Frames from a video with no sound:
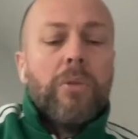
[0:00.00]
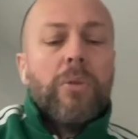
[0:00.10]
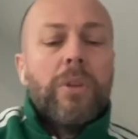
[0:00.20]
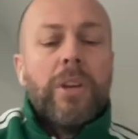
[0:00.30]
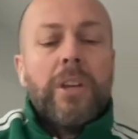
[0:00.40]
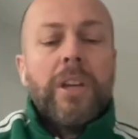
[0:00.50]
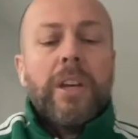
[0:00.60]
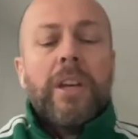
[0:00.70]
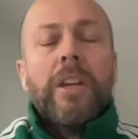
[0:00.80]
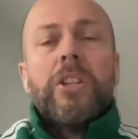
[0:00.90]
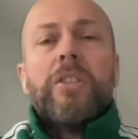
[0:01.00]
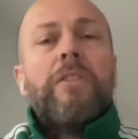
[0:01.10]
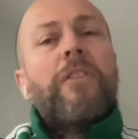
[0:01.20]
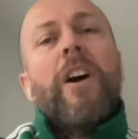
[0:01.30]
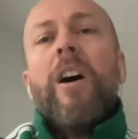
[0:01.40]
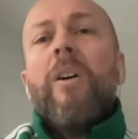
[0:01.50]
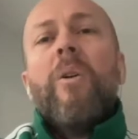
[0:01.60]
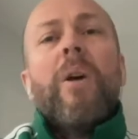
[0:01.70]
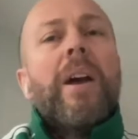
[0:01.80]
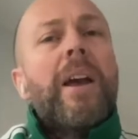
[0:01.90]
Through the years, you've
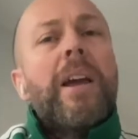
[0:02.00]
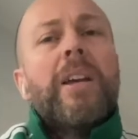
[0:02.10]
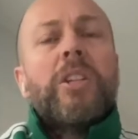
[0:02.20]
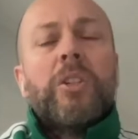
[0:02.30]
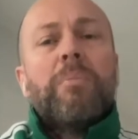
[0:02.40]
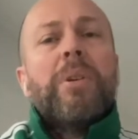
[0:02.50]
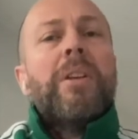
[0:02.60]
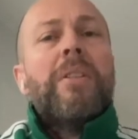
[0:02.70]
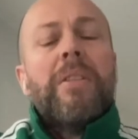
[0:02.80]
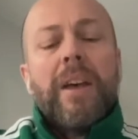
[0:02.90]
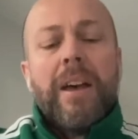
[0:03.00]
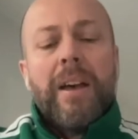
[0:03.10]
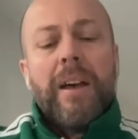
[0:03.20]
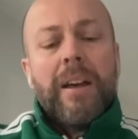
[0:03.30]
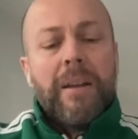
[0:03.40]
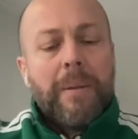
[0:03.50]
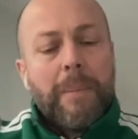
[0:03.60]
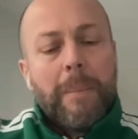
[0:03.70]
always been there.